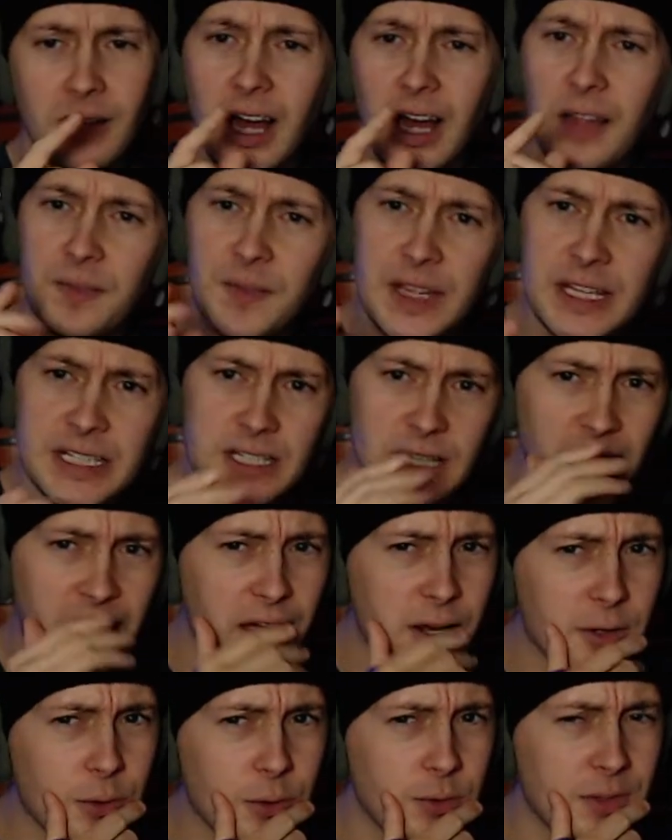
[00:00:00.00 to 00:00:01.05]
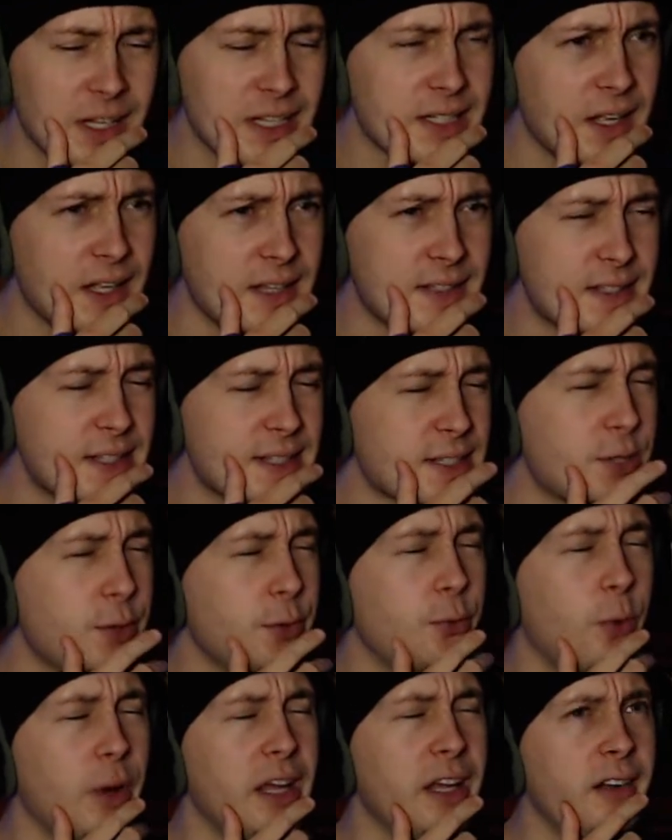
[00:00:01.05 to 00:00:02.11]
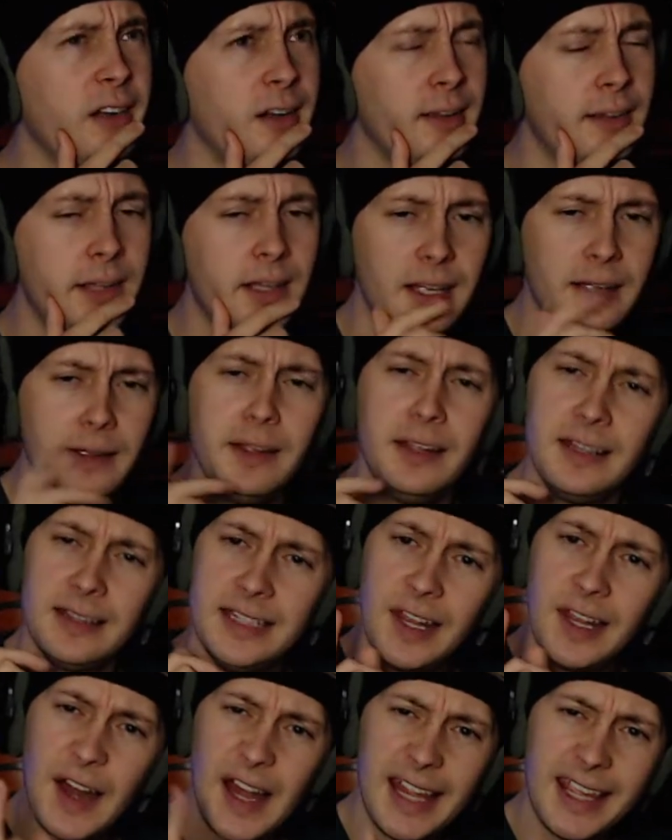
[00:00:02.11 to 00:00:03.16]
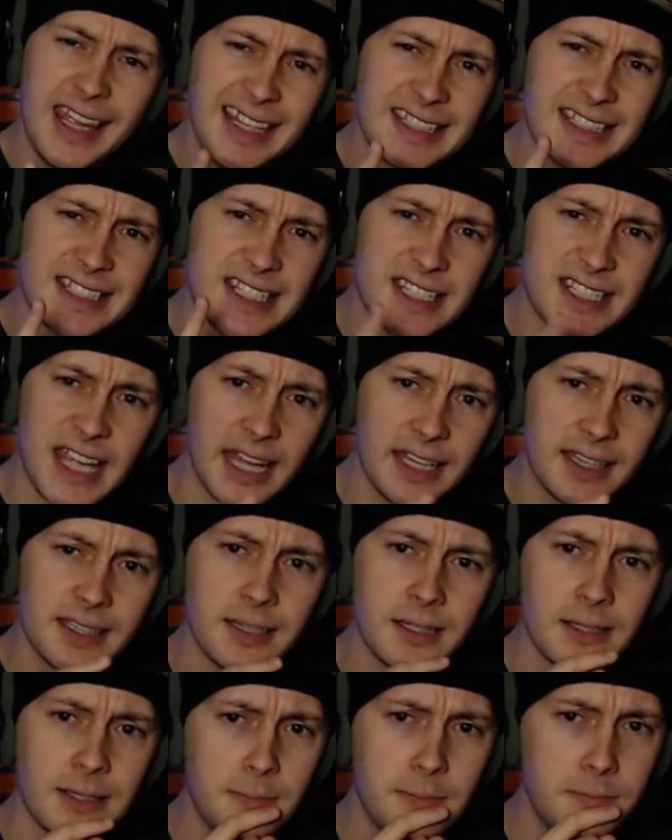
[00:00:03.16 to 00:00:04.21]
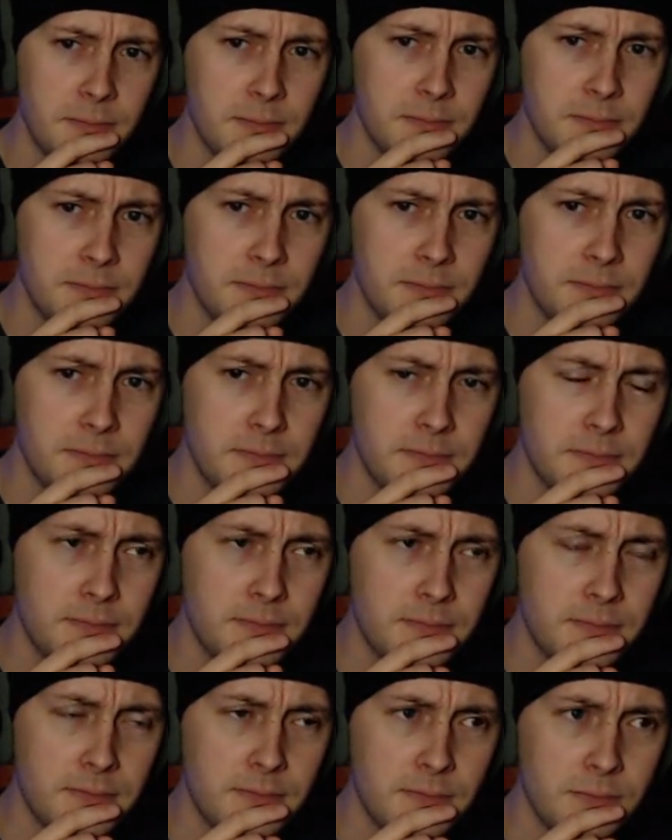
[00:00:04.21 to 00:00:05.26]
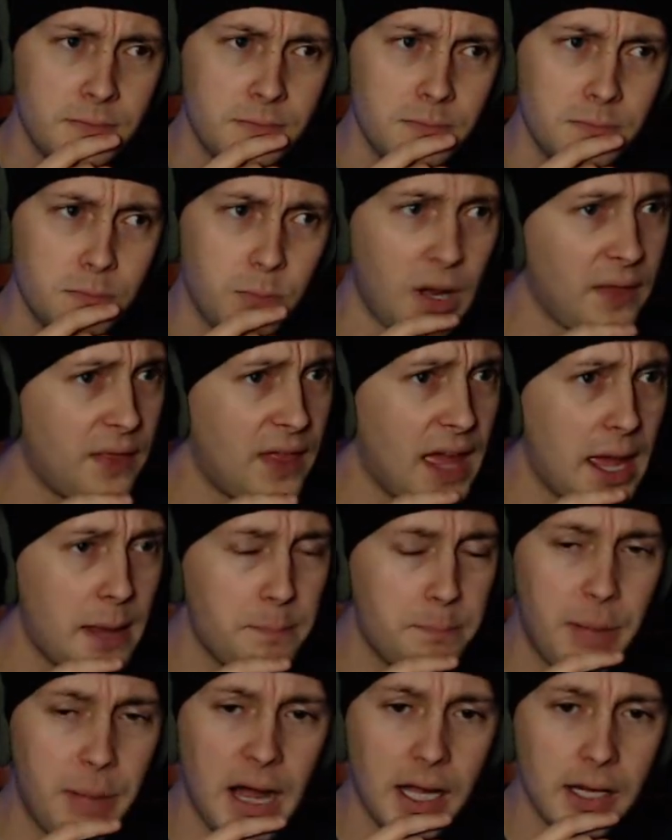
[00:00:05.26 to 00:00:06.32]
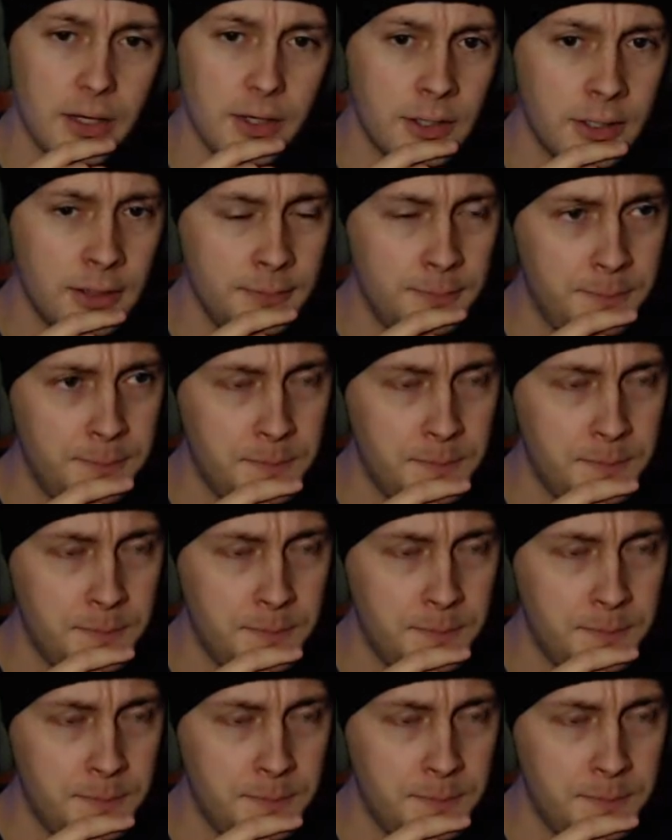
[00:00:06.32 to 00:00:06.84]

I don't know. Is this too weird? Did I get sent by the Empire